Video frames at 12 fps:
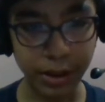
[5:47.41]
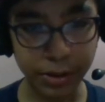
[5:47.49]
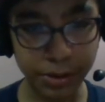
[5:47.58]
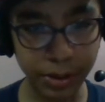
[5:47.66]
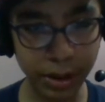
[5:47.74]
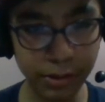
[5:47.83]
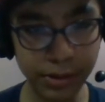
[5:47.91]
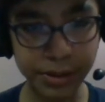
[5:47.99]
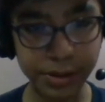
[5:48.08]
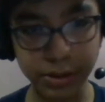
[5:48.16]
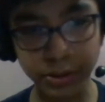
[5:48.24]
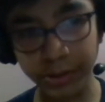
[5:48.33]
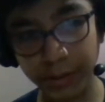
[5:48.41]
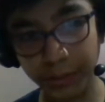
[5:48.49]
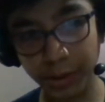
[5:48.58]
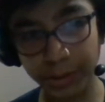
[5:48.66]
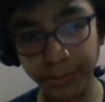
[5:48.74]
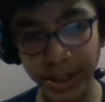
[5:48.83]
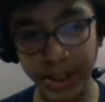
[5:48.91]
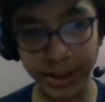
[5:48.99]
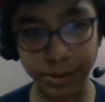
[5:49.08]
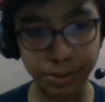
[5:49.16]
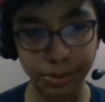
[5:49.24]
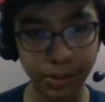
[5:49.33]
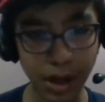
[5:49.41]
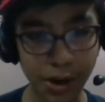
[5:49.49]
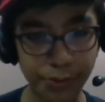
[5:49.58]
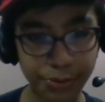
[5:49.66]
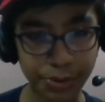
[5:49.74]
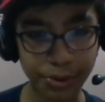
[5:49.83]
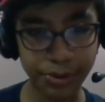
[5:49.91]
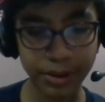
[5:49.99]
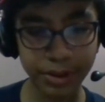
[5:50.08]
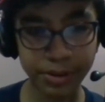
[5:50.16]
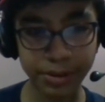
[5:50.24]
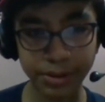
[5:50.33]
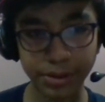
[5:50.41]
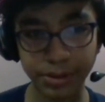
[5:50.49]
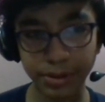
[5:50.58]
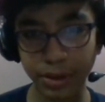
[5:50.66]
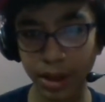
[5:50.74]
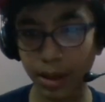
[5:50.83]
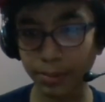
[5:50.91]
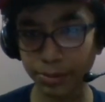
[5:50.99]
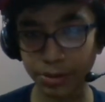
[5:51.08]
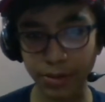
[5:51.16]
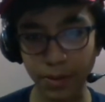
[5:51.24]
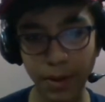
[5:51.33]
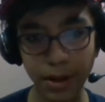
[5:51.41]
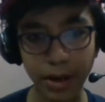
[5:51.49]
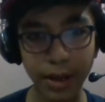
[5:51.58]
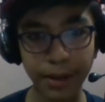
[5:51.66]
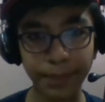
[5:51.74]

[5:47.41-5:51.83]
So now let's look what we can do after this comes in.